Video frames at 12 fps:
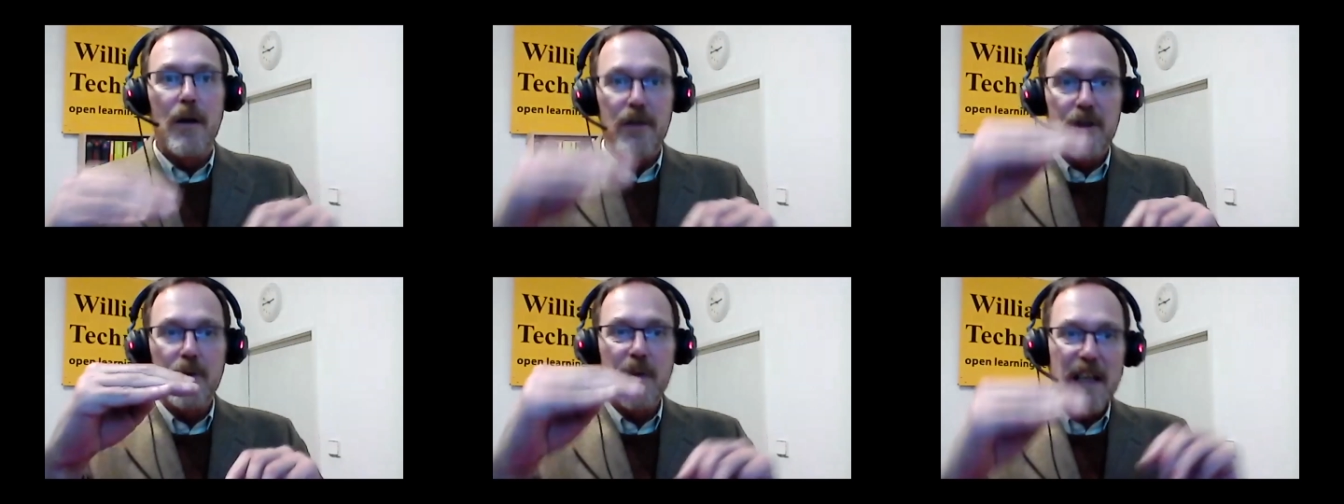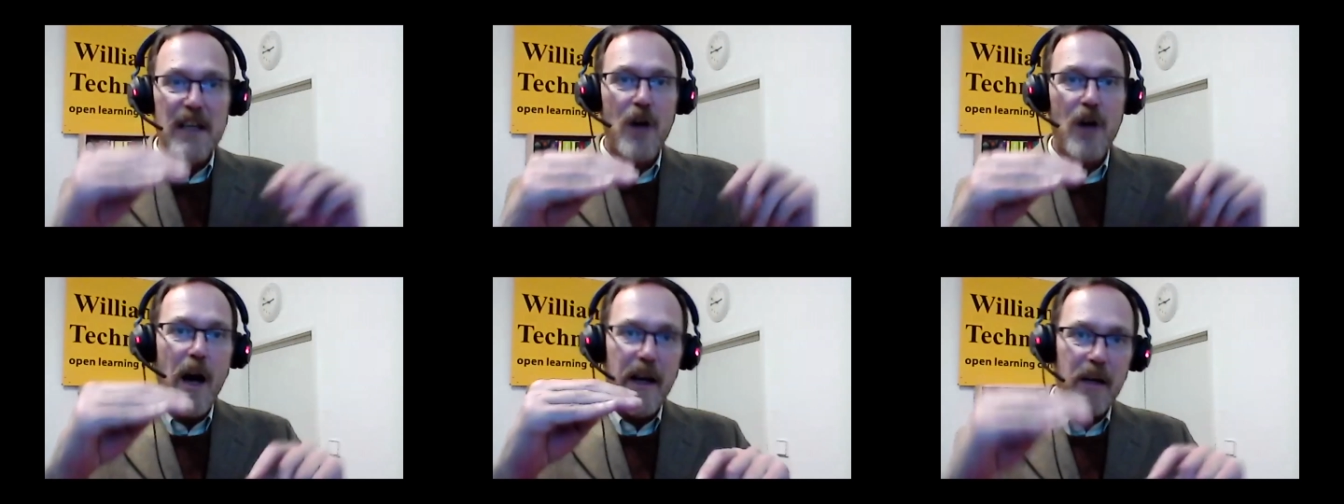to each
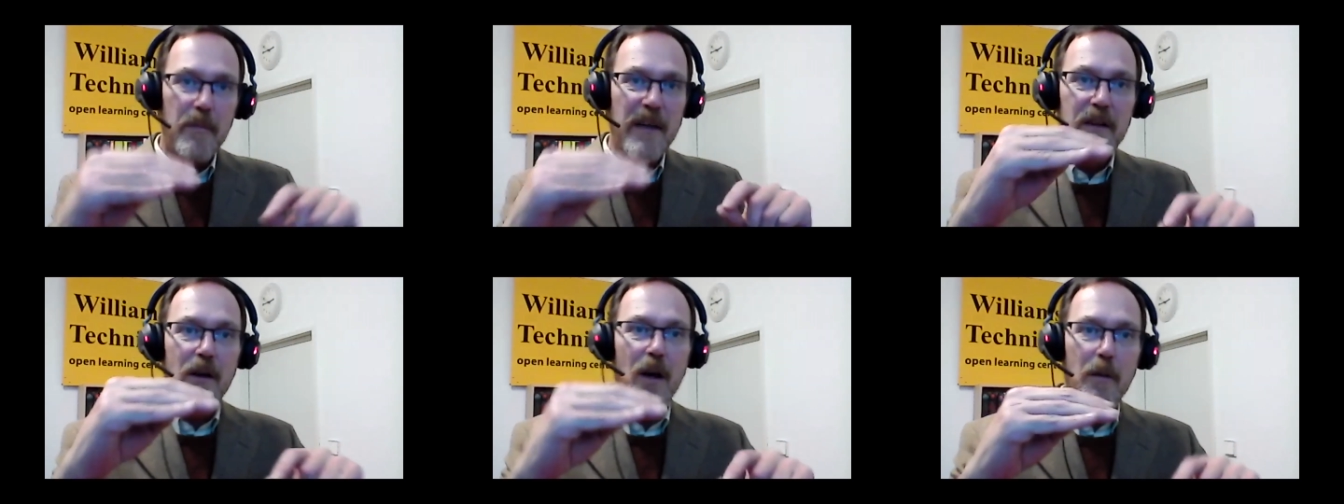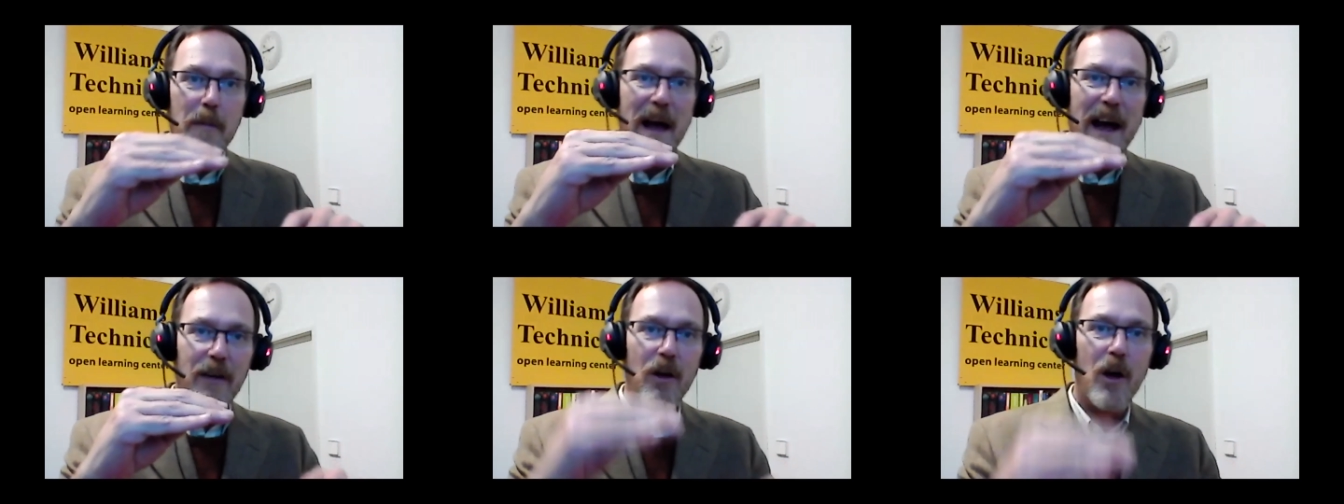item in our
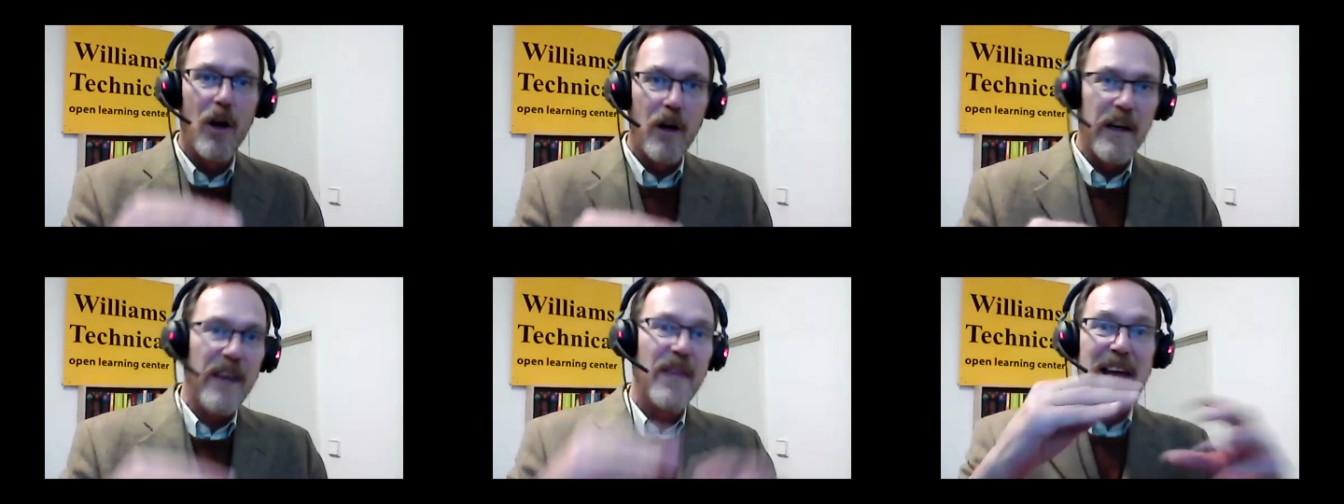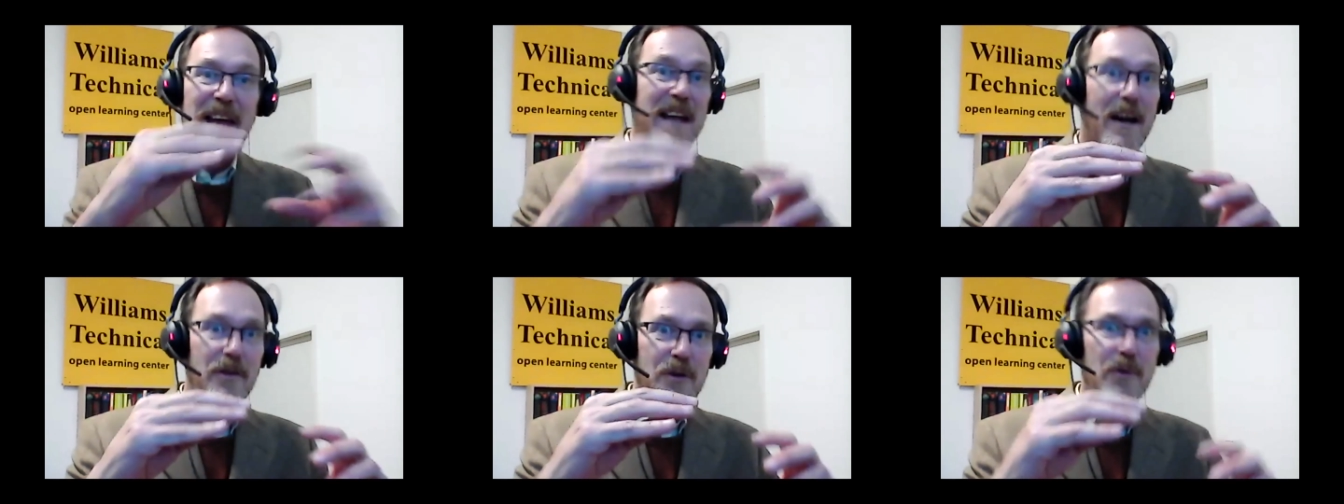backlog, and that's
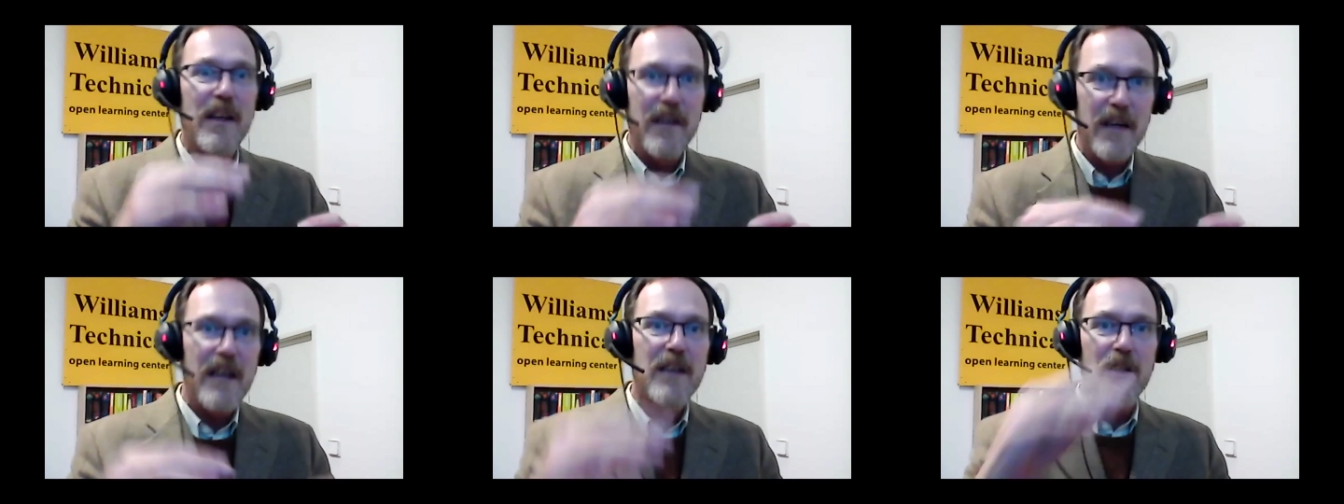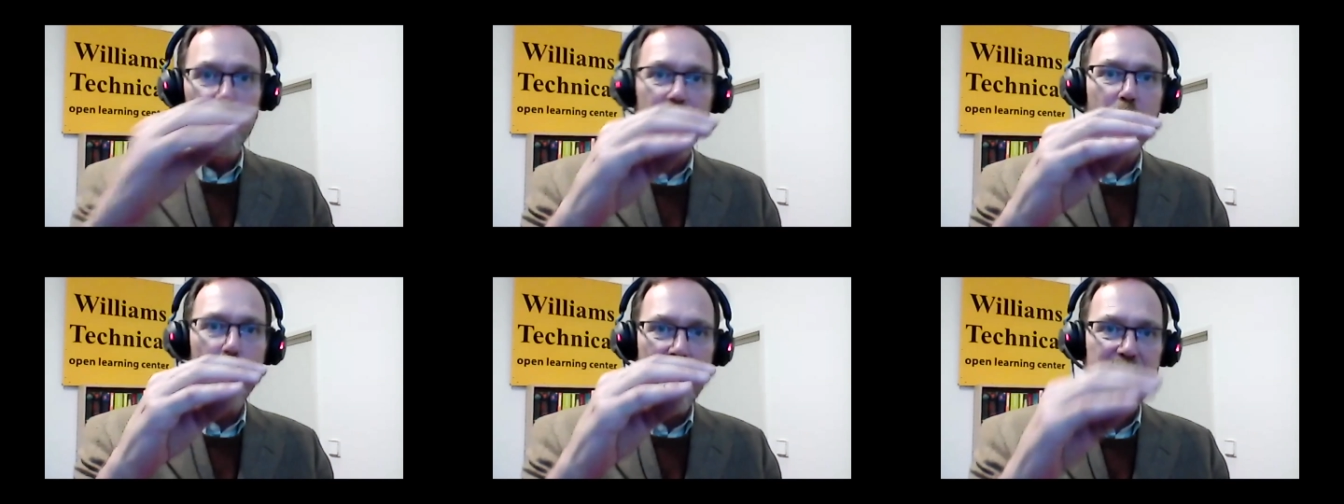how you can get your
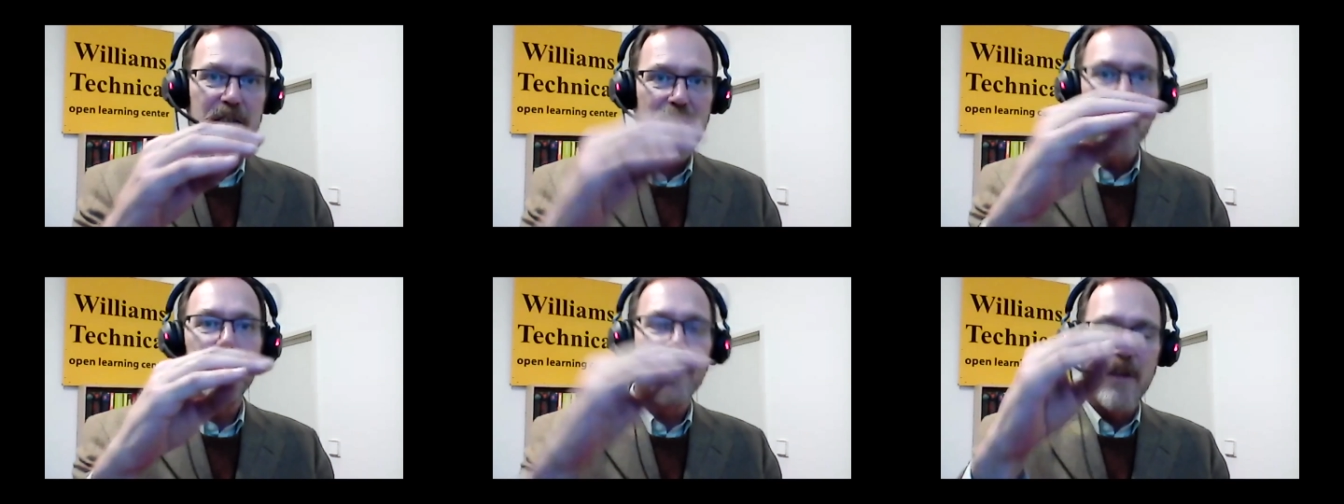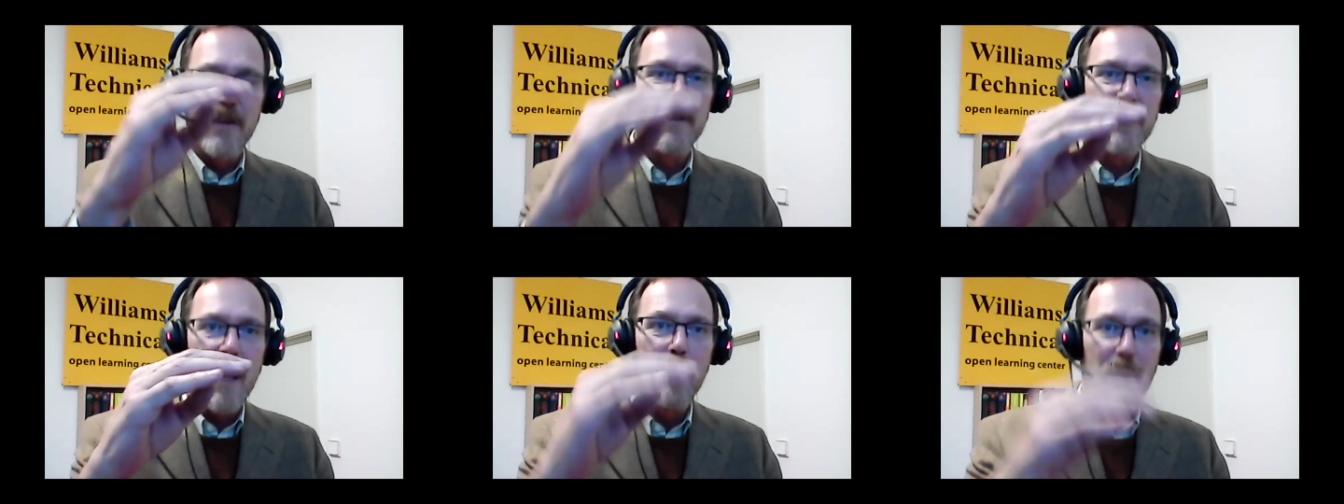requests up to the
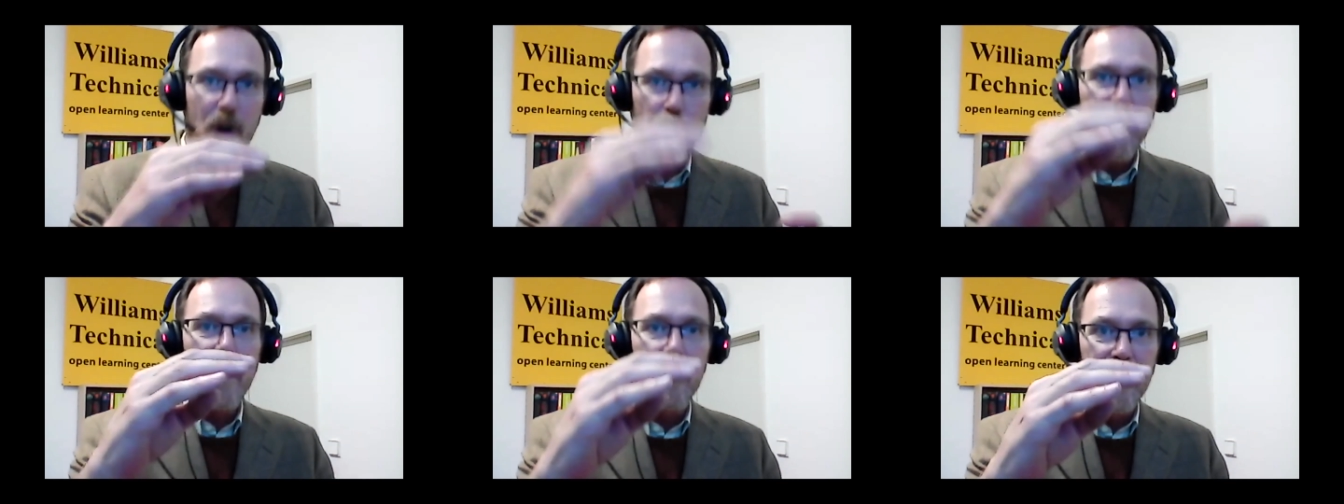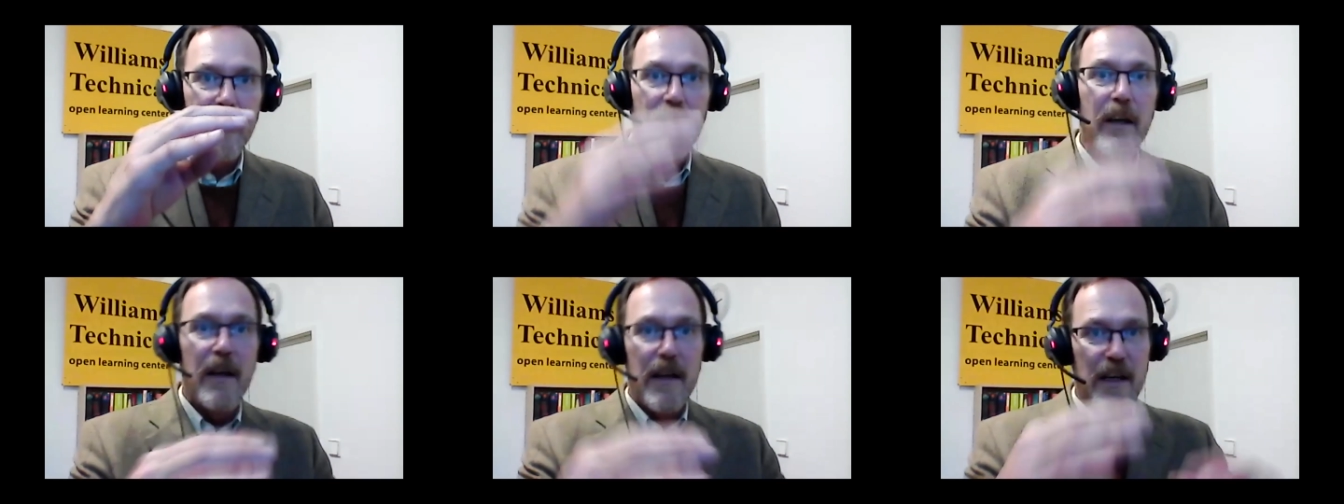top quickly,
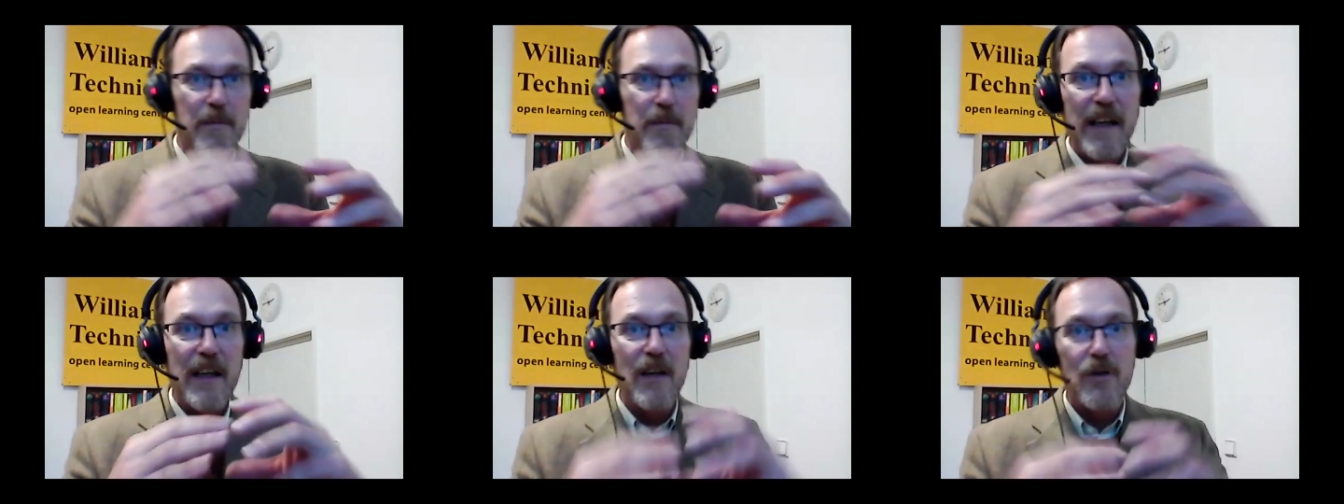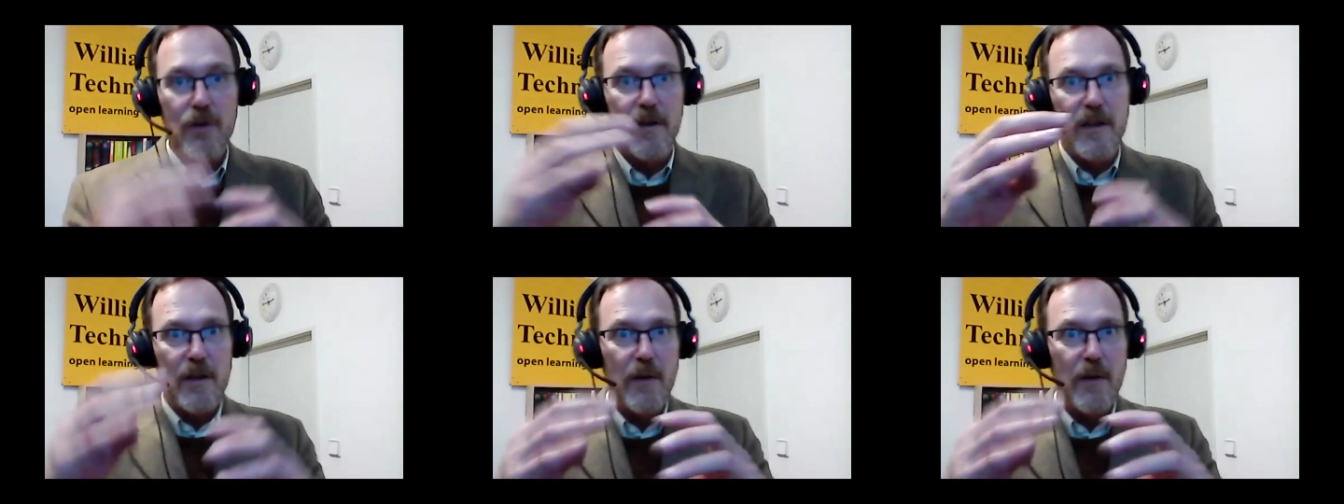is making sure that you